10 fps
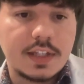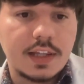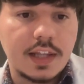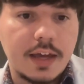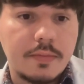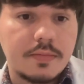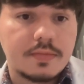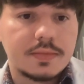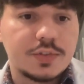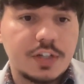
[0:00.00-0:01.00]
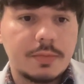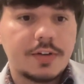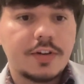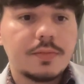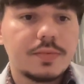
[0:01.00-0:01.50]
LEM
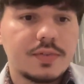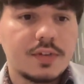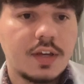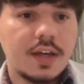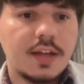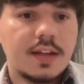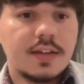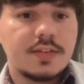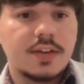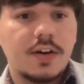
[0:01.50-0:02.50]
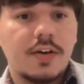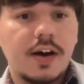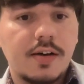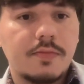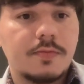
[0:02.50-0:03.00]
treatment groups.
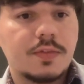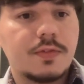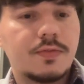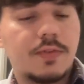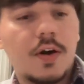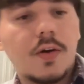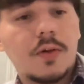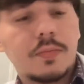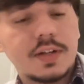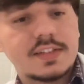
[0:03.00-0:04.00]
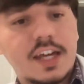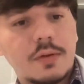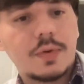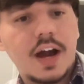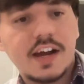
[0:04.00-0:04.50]
So fall
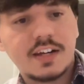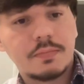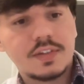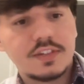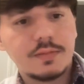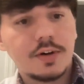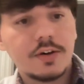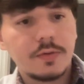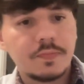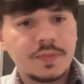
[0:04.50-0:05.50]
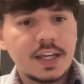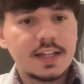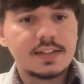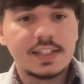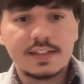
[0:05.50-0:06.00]
percent were higher in placebo,
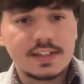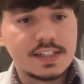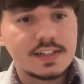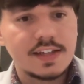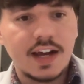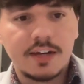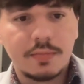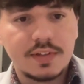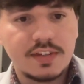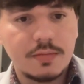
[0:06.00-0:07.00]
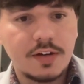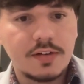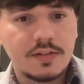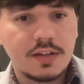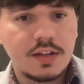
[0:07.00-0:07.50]
dizziness higher in
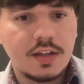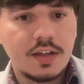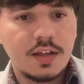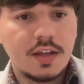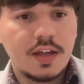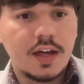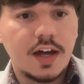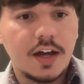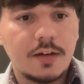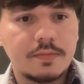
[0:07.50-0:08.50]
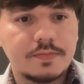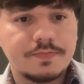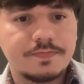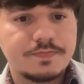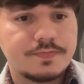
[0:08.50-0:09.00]
placebo.
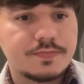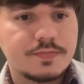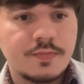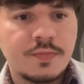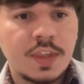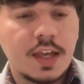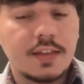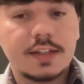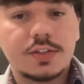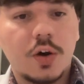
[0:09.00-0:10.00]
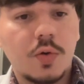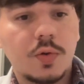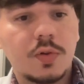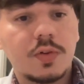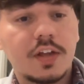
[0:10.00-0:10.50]
The
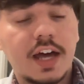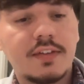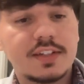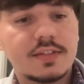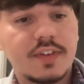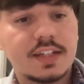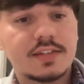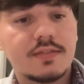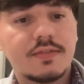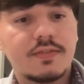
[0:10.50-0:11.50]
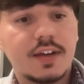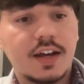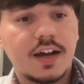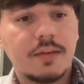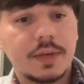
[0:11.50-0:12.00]
total adverse events
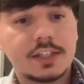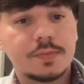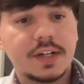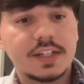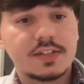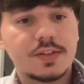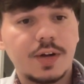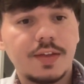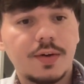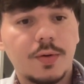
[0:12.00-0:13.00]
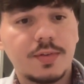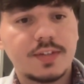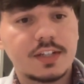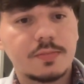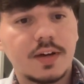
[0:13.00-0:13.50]
experienced throughout the whole
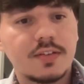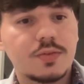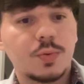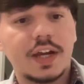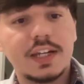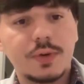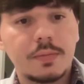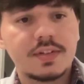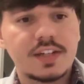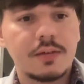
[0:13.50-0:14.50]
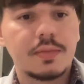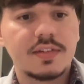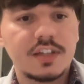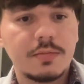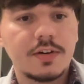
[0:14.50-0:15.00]
6 months were 81% in
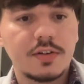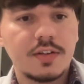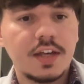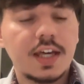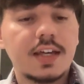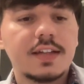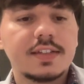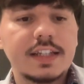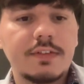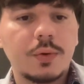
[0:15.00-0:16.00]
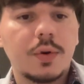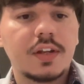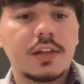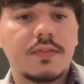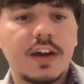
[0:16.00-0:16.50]
placebo, 71
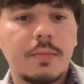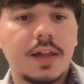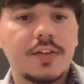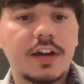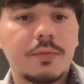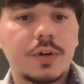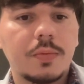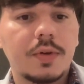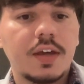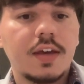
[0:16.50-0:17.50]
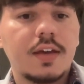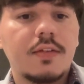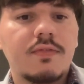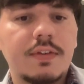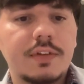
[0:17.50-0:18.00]
in the 5 milligram group,
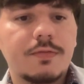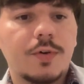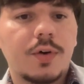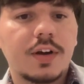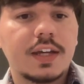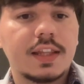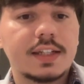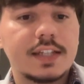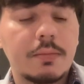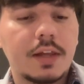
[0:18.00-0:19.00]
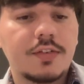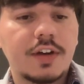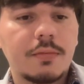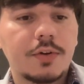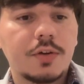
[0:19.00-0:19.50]
54 in the 10
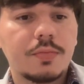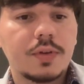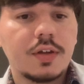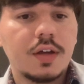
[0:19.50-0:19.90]
milligram group.